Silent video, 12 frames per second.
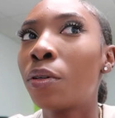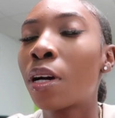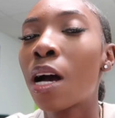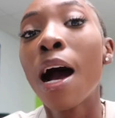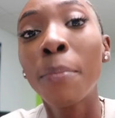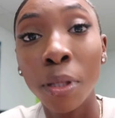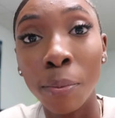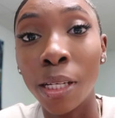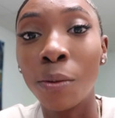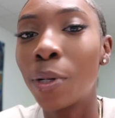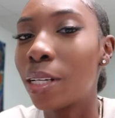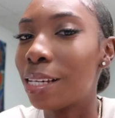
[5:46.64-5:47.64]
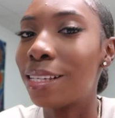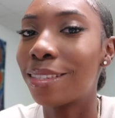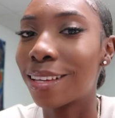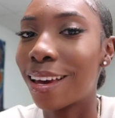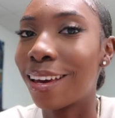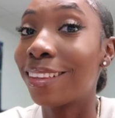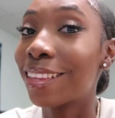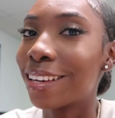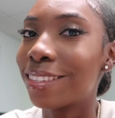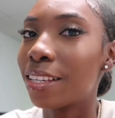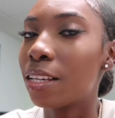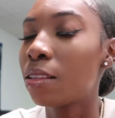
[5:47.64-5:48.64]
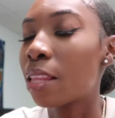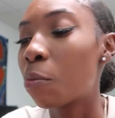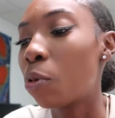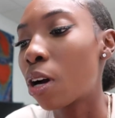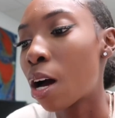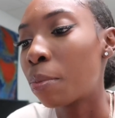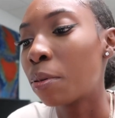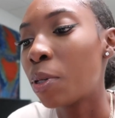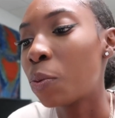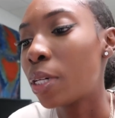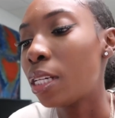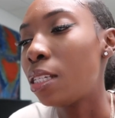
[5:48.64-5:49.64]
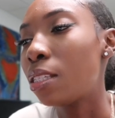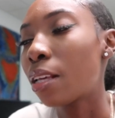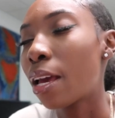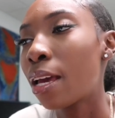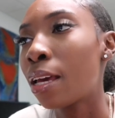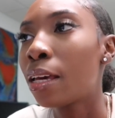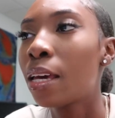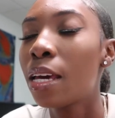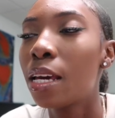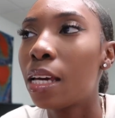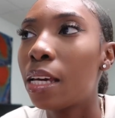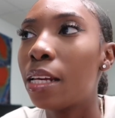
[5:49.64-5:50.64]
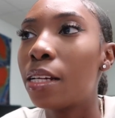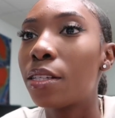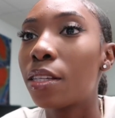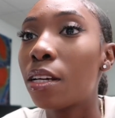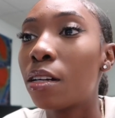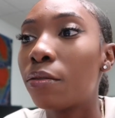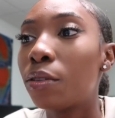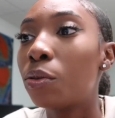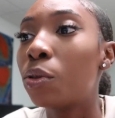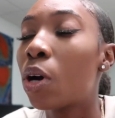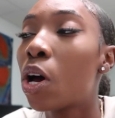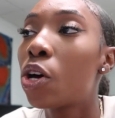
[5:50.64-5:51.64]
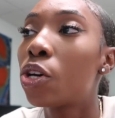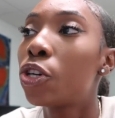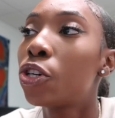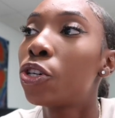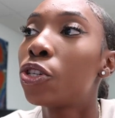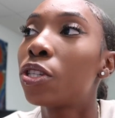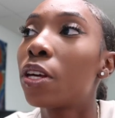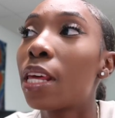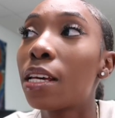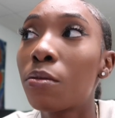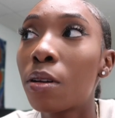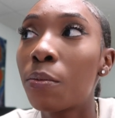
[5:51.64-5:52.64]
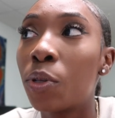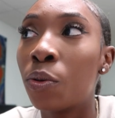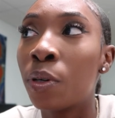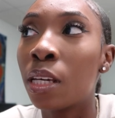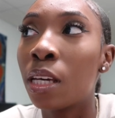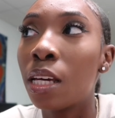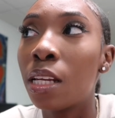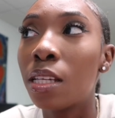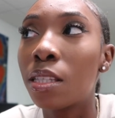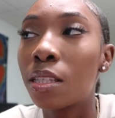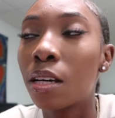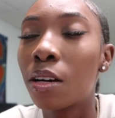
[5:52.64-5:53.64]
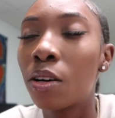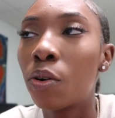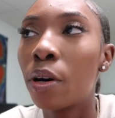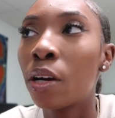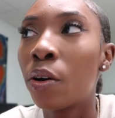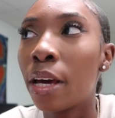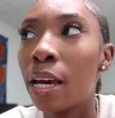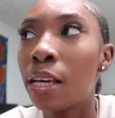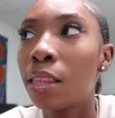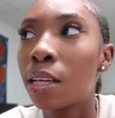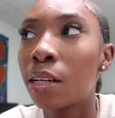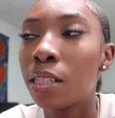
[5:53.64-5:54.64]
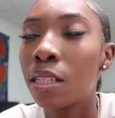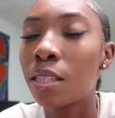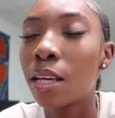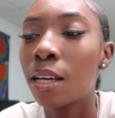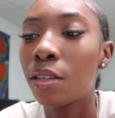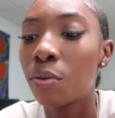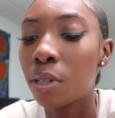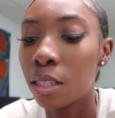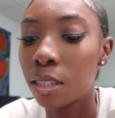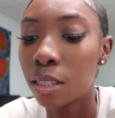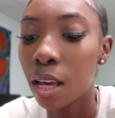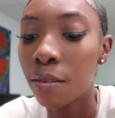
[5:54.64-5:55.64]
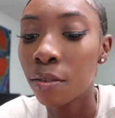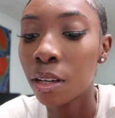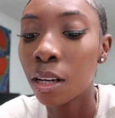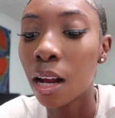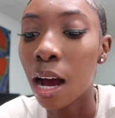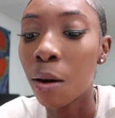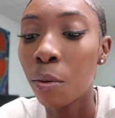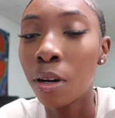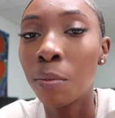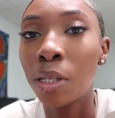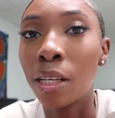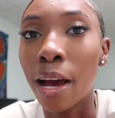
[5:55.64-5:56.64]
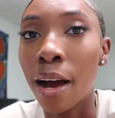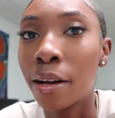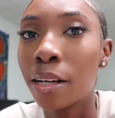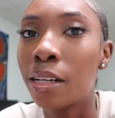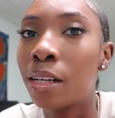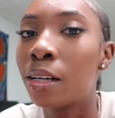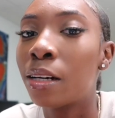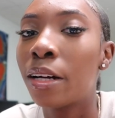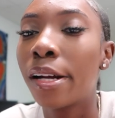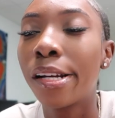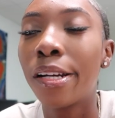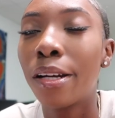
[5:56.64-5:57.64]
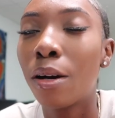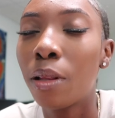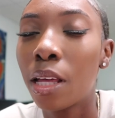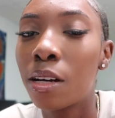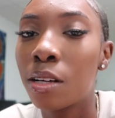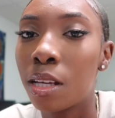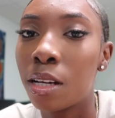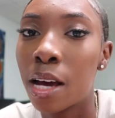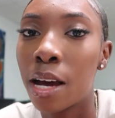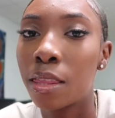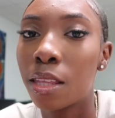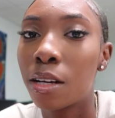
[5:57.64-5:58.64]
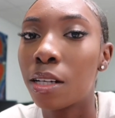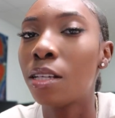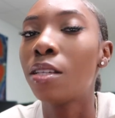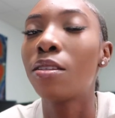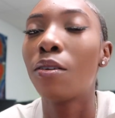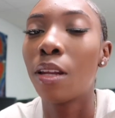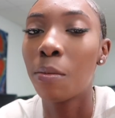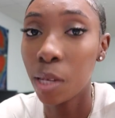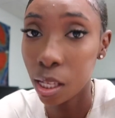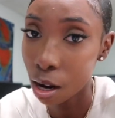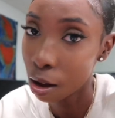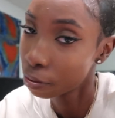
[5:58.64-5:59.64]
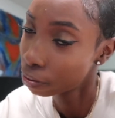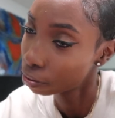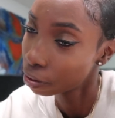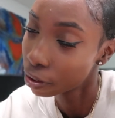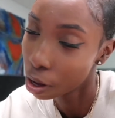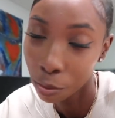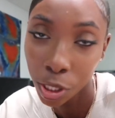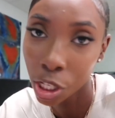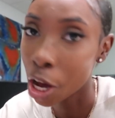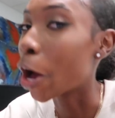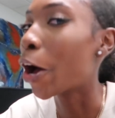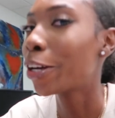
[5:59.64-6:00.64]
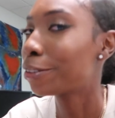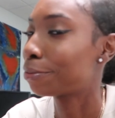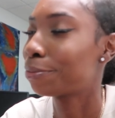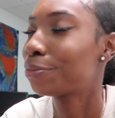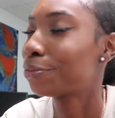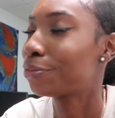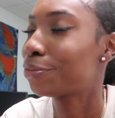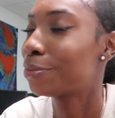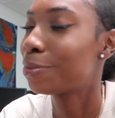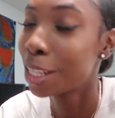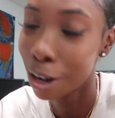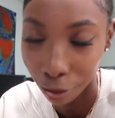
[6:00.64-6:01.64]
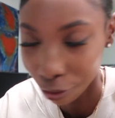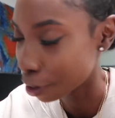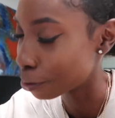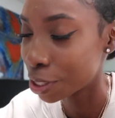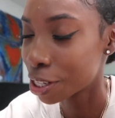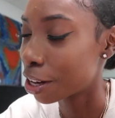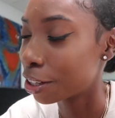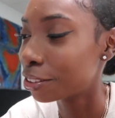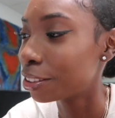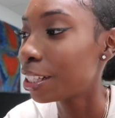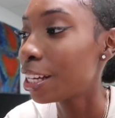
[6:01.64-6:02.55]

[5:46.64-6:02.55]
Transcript: complement what he's saying that's it that will complement what he's saying in his interview so that's what i'm doing it is going on 8:30. it's 8:27. i want to be out of here no later than 9:30. so let me get off the phone with y'all let me get off the phone with y'all